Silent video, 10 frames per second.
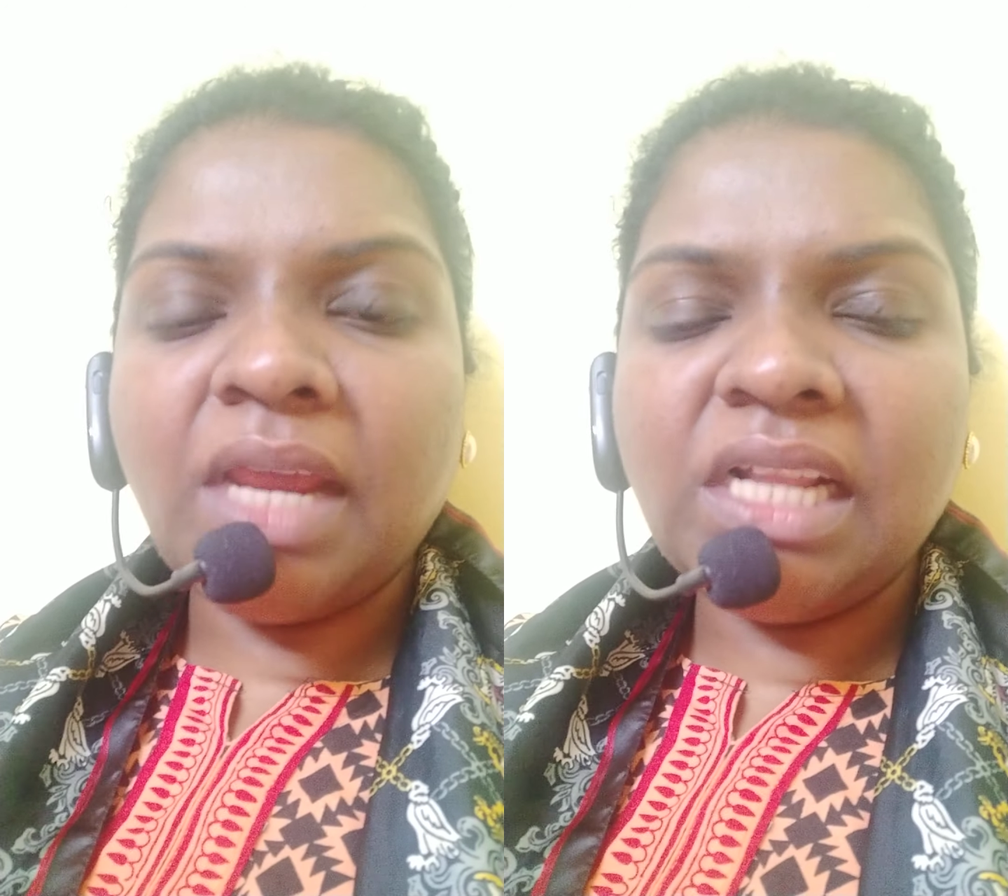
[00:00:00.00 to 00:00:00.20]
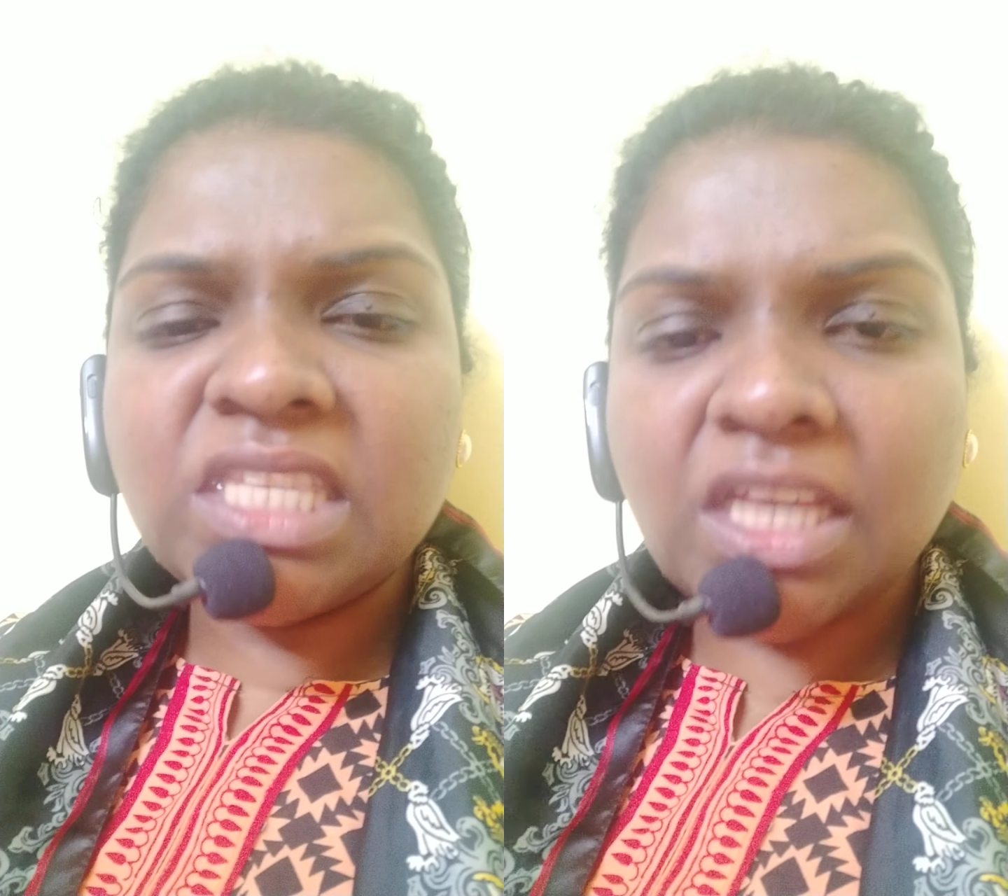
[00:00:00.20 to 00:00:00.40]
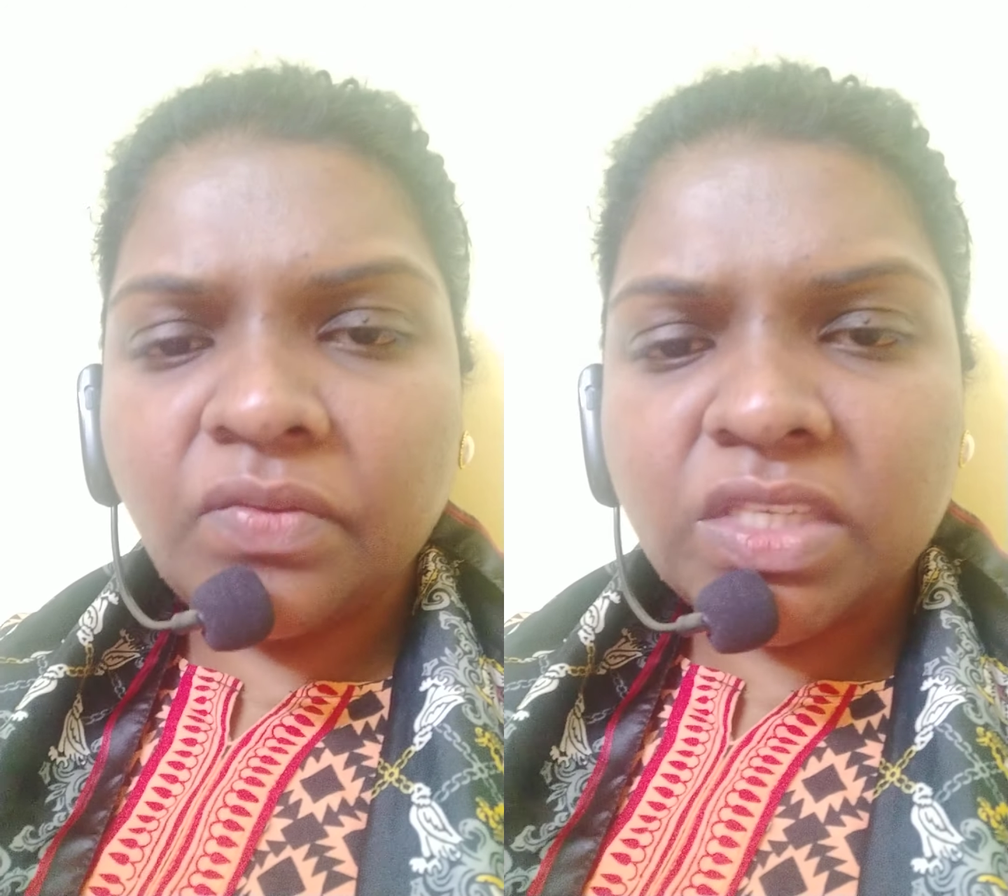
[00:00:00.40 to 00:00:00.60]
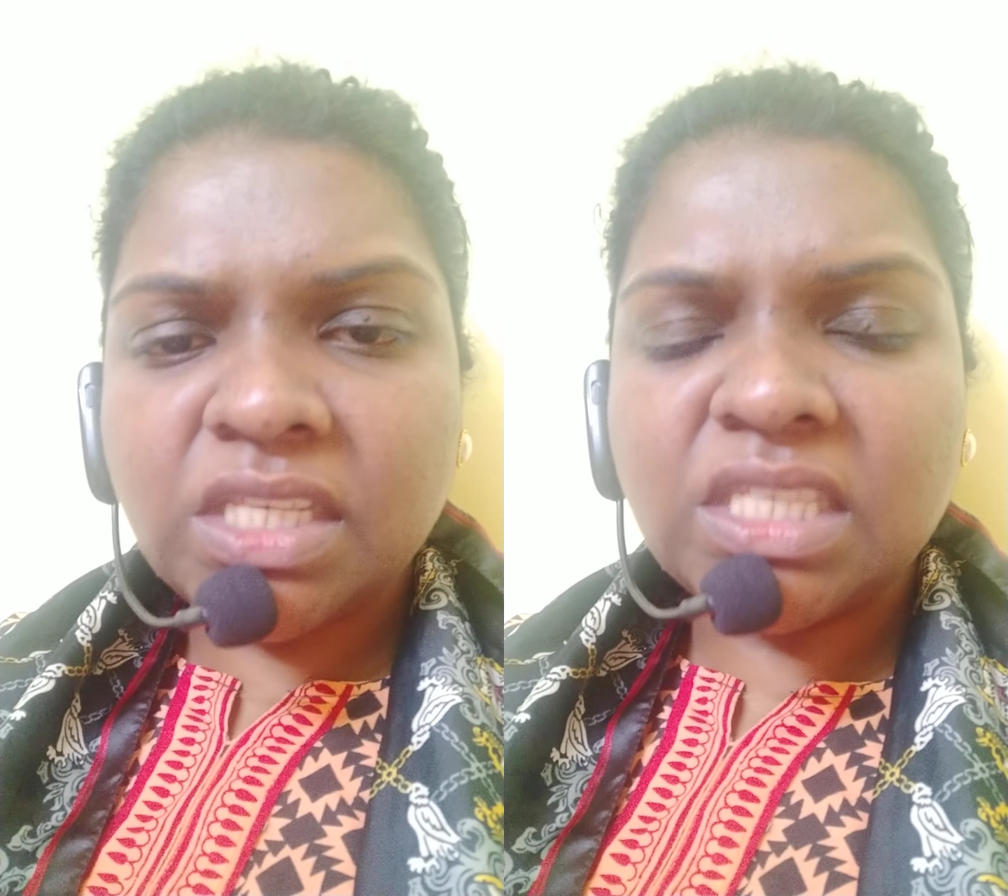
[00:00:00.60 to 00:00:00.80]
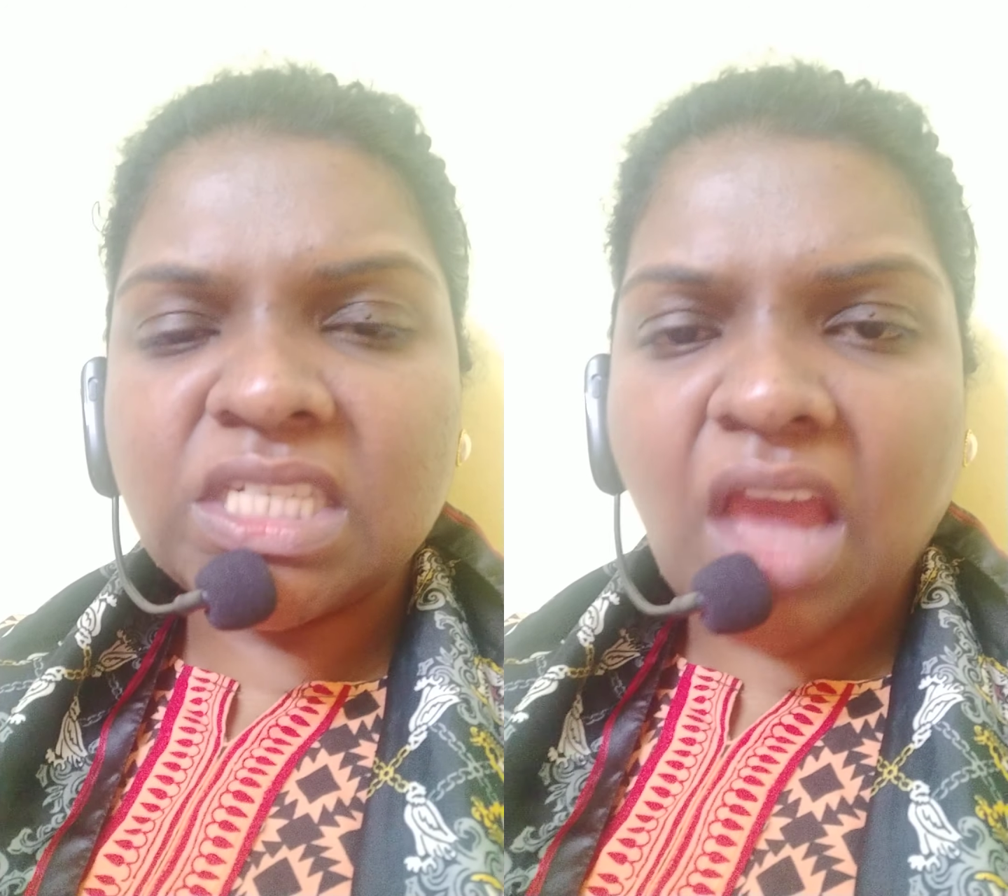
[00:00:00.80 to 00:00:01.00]
health
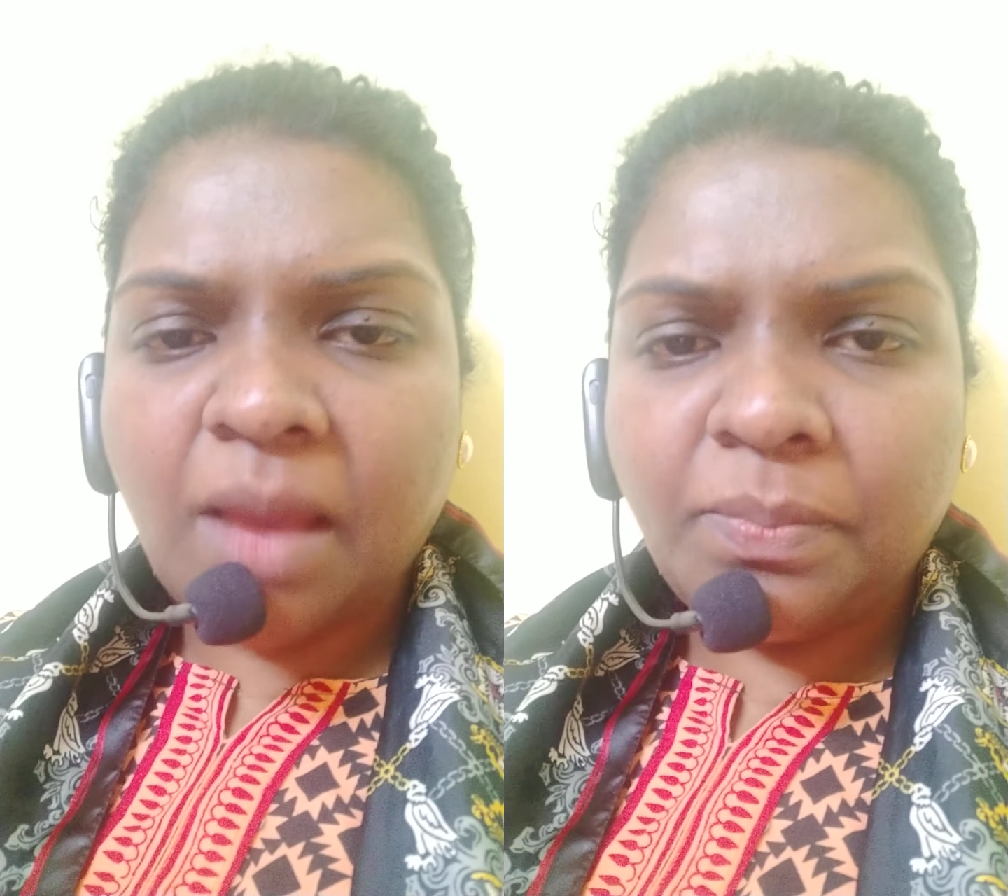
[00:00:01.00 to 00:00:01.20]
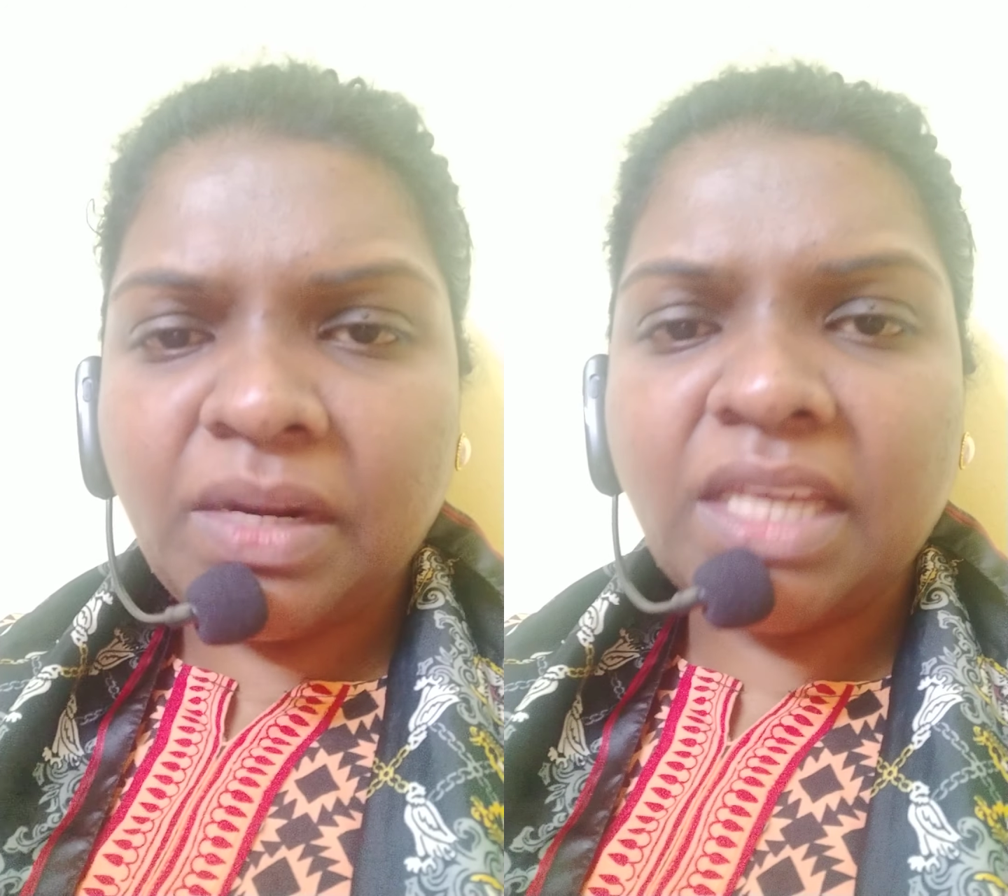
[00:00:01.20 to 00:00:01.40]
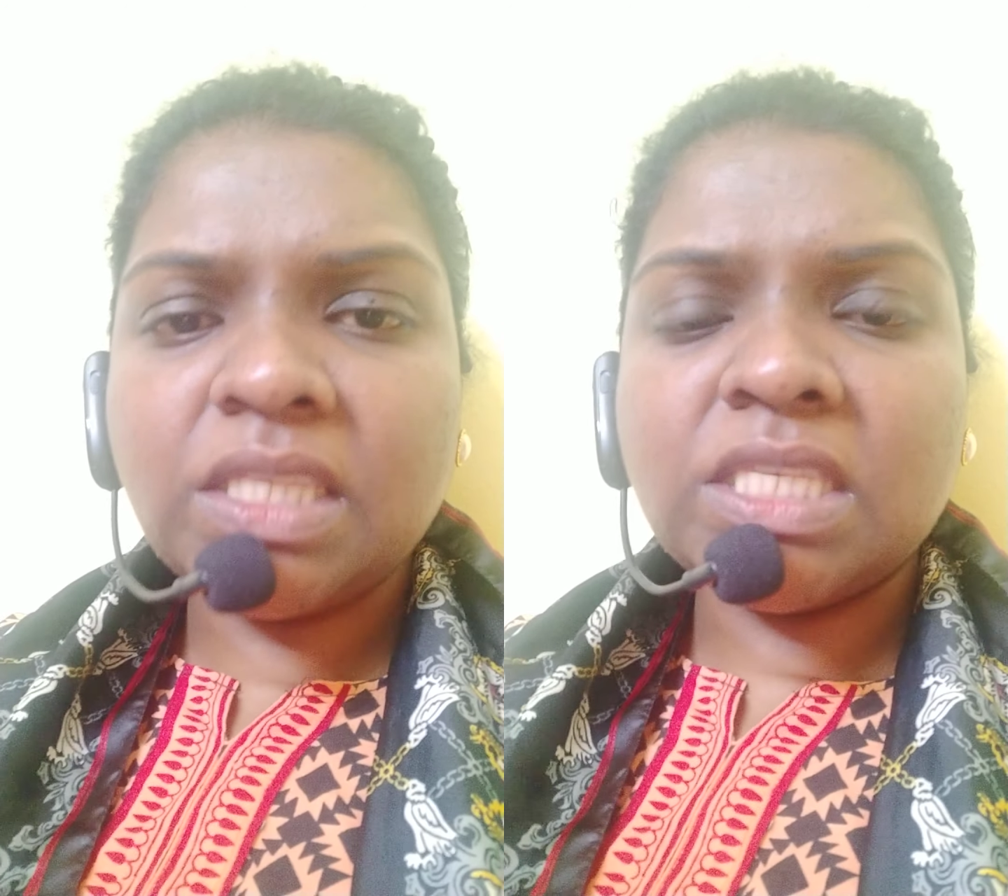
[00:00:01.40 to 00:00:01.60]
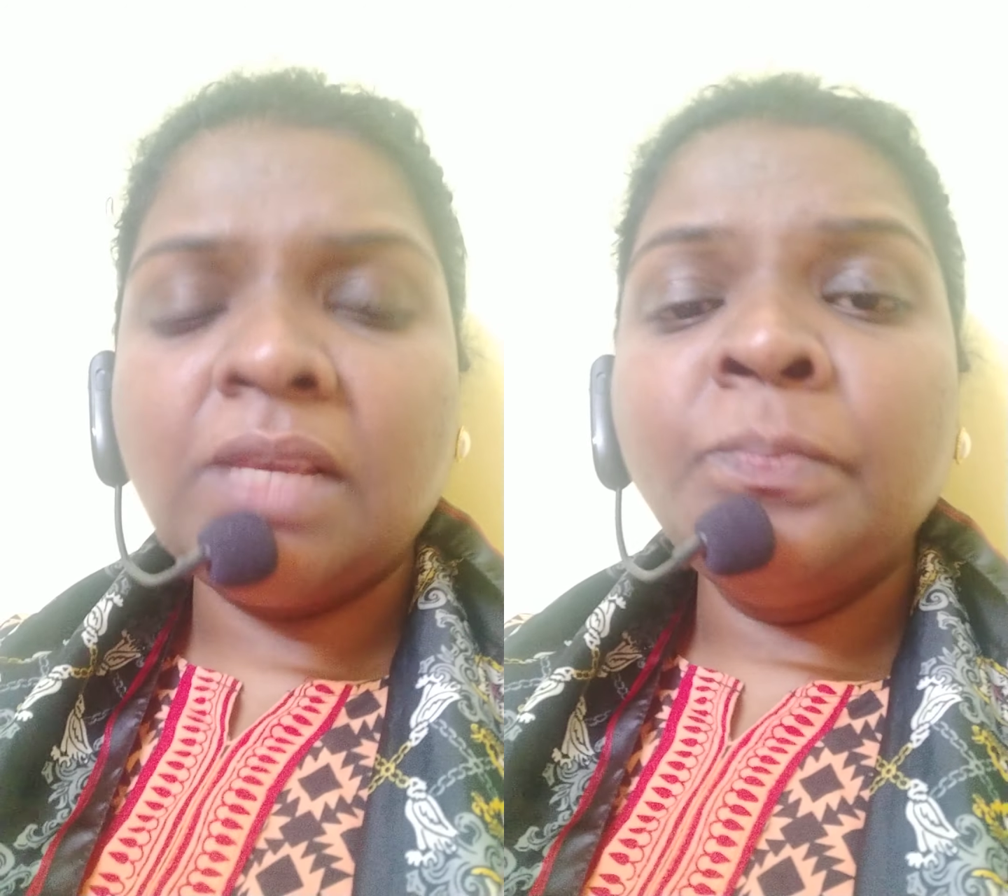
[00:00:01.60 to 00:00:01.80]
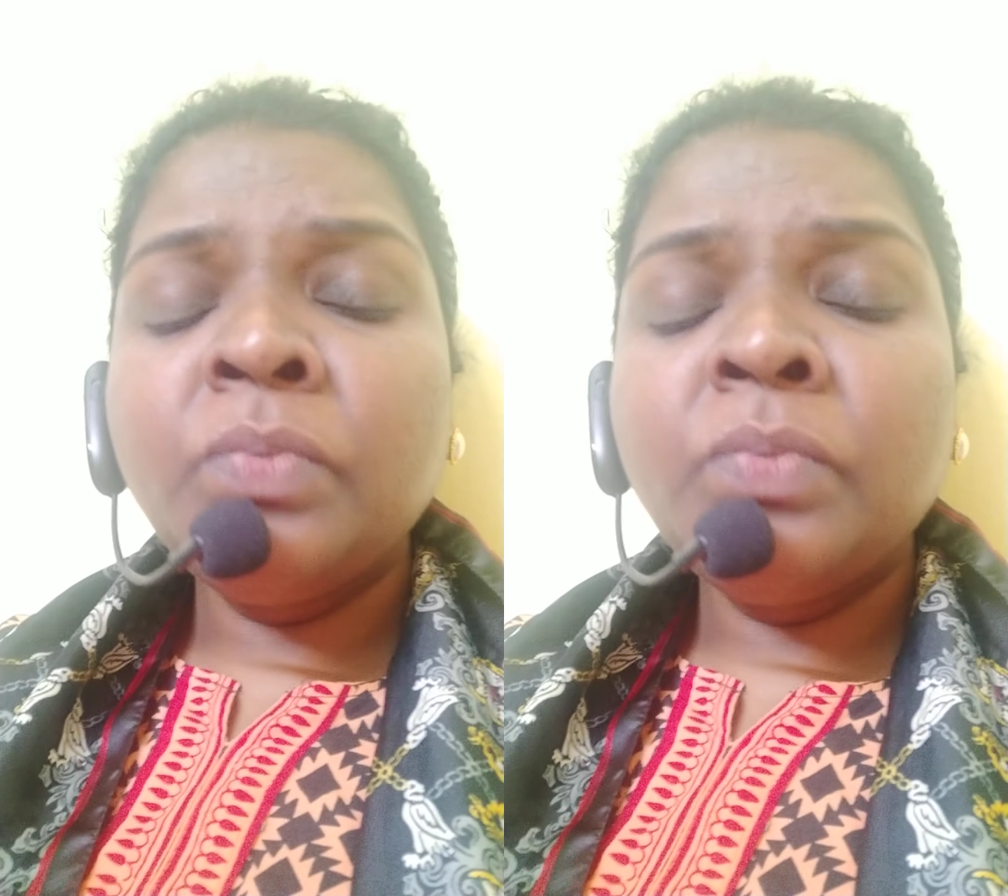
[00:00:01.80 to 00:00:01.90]
services, tablets,